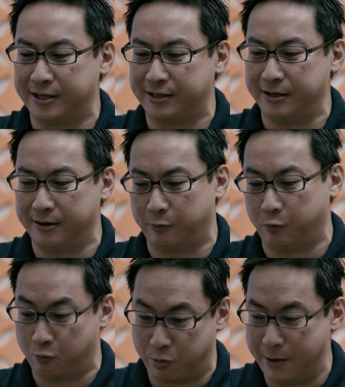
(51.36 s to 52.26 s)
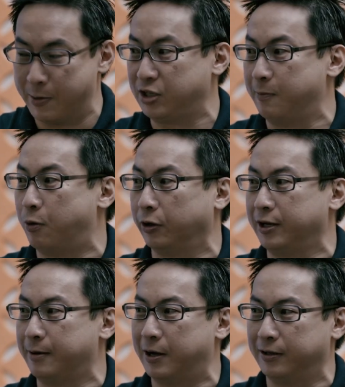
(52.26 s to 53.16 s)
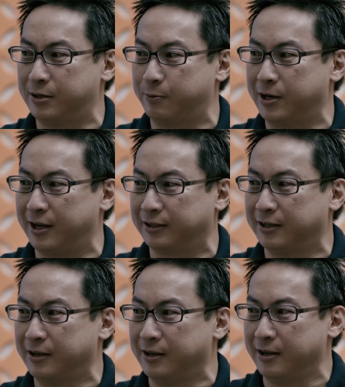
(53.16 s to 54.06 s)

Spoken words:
that's pretty much important about this product.